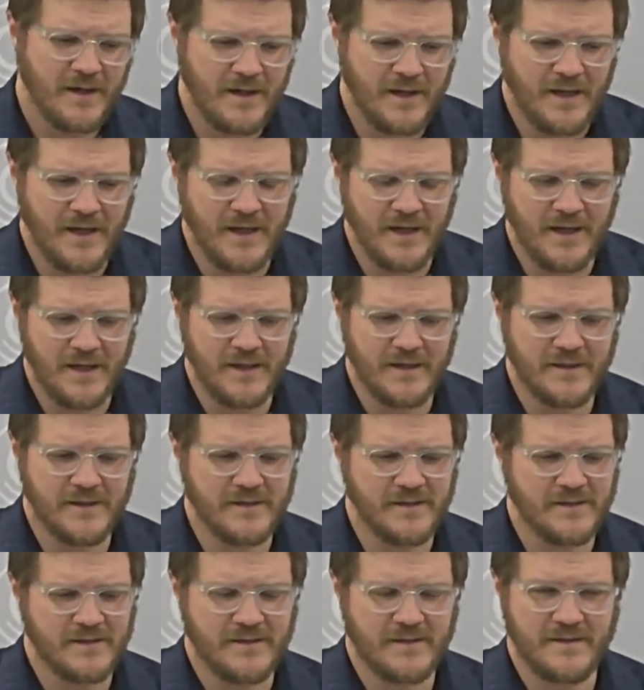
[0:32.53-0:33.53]

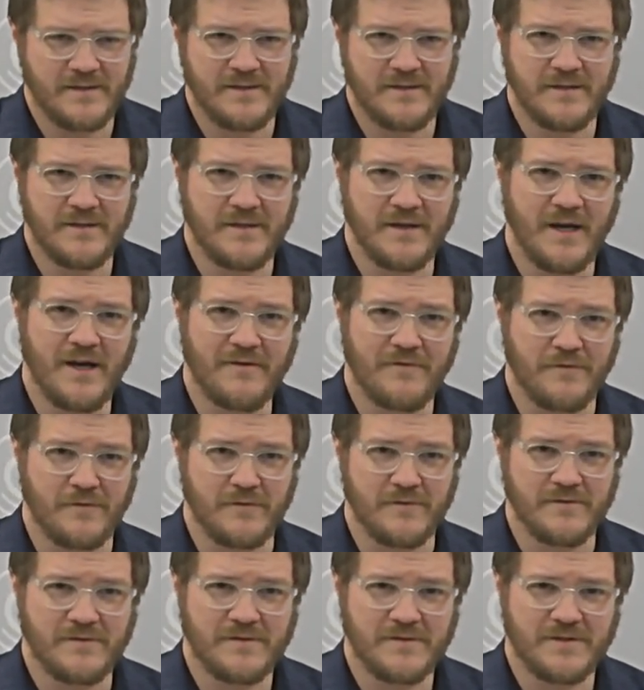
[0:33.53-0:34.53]
and the
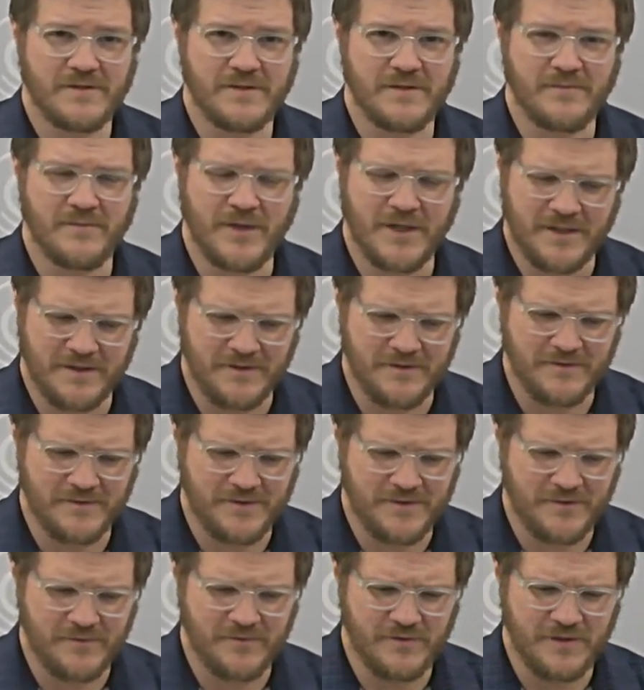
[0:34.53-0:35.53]
effort to make
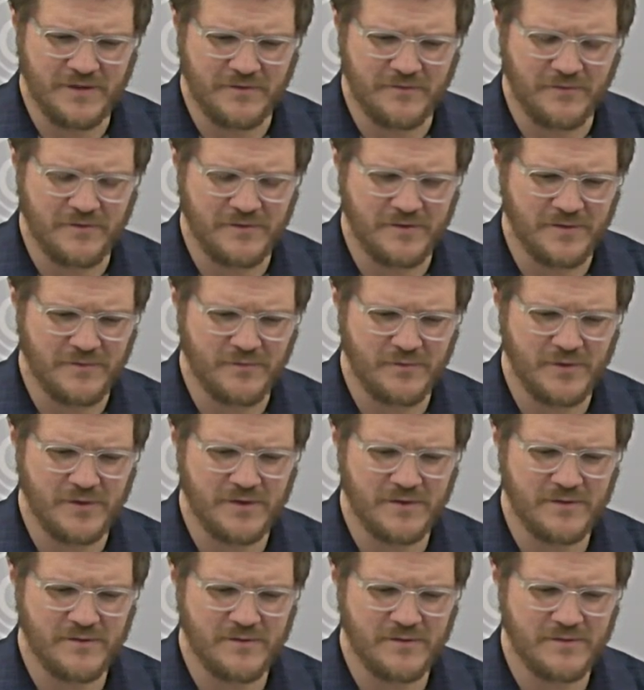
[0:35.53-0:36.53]
those two equal can
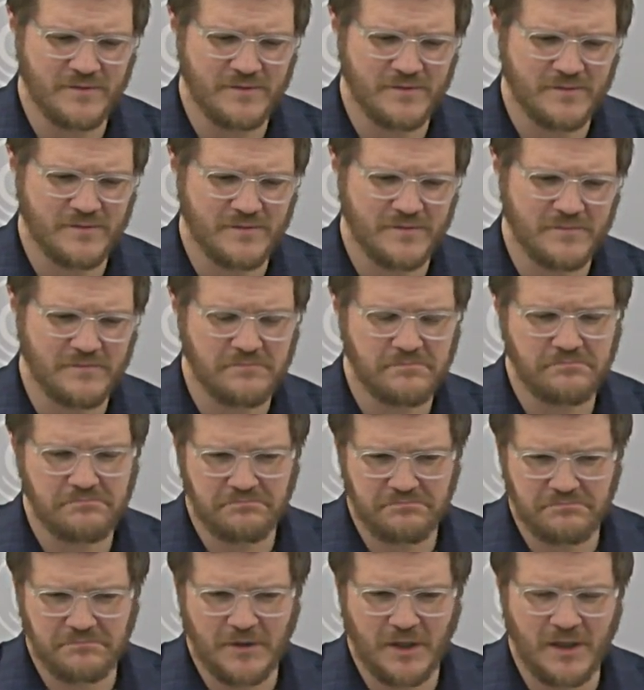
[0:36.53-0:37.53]
be
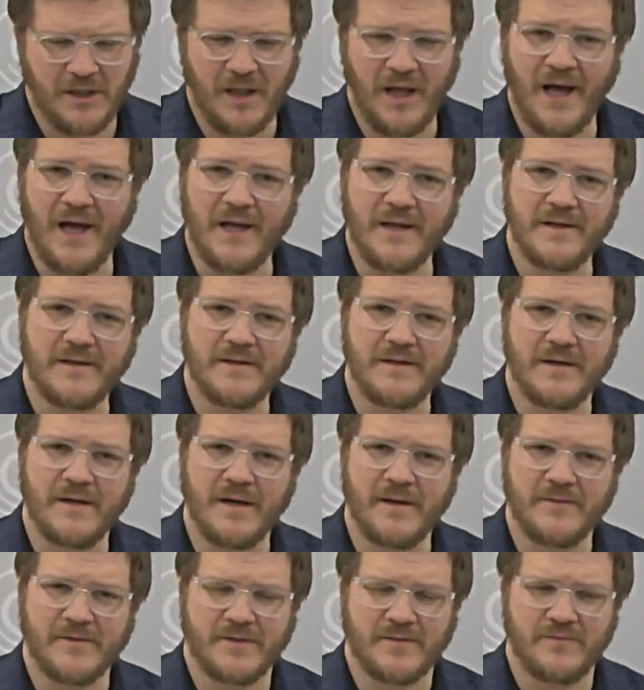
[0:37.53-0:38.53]
a lot.
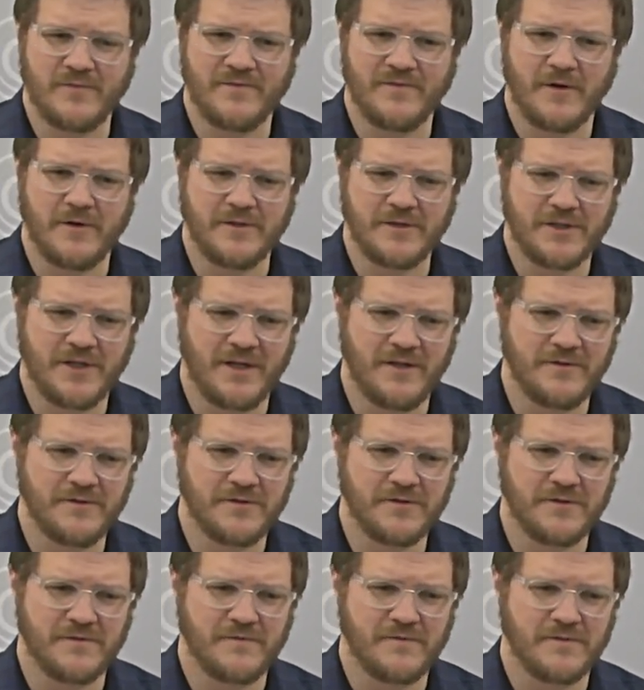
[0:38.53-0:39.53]
It can be very
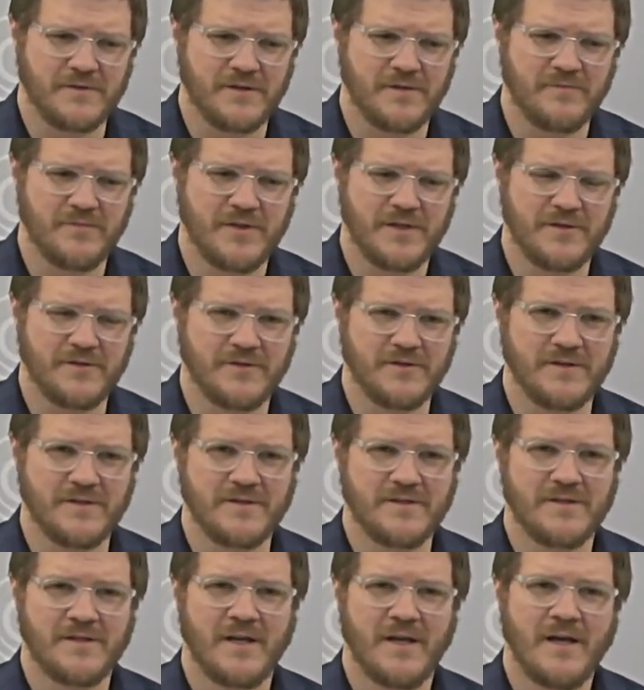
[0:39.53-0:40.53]
challenging for some
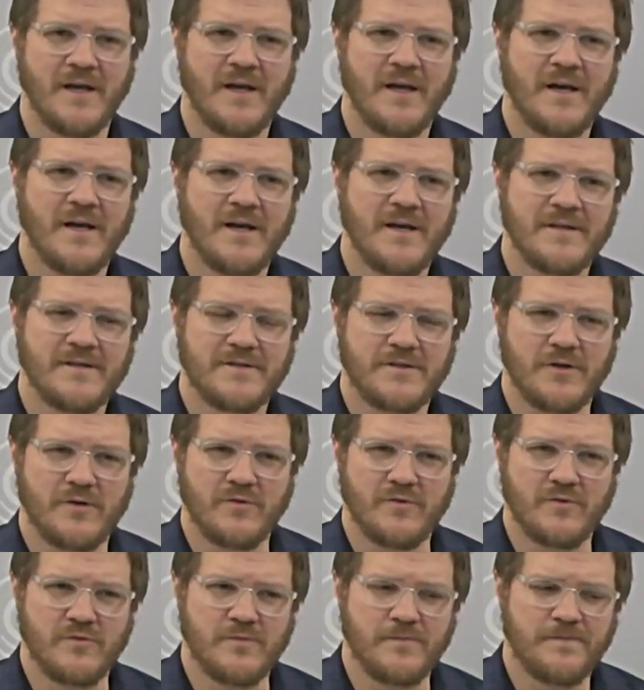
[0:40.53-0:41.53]
patients.
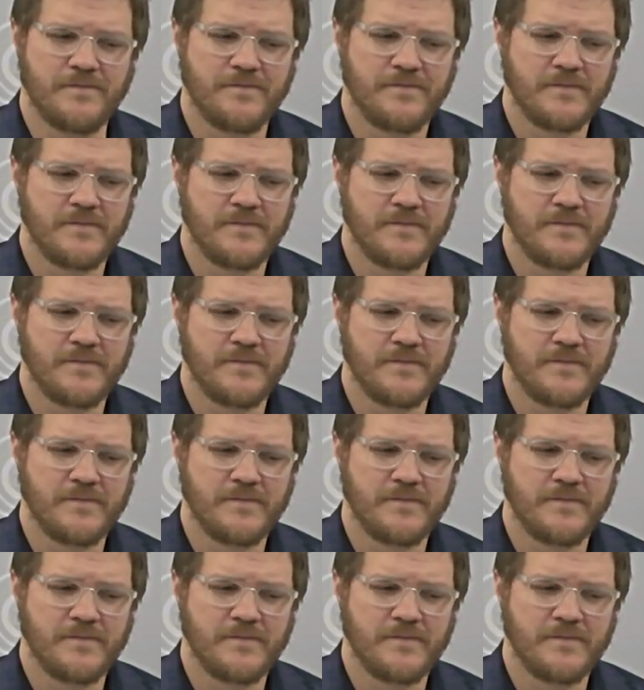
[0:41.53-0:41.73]
So